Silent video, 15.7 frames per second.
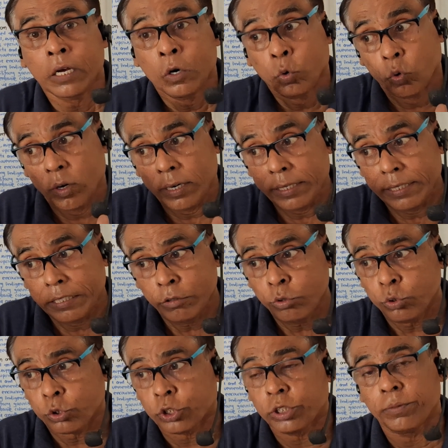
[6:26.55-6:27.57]
will
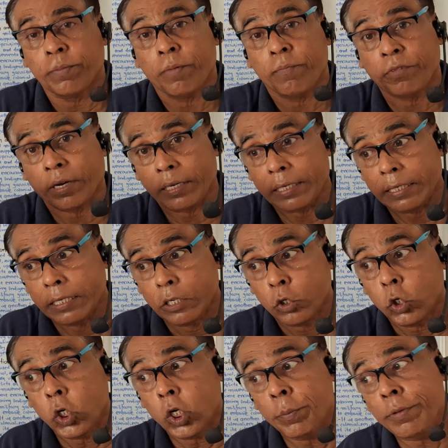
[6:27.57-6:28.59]
use the
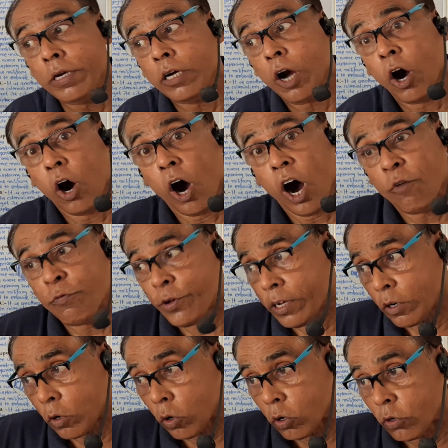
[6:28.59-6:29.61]
economy of
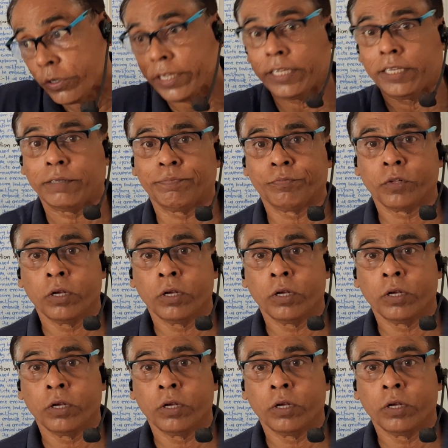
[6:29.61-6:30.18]
a colony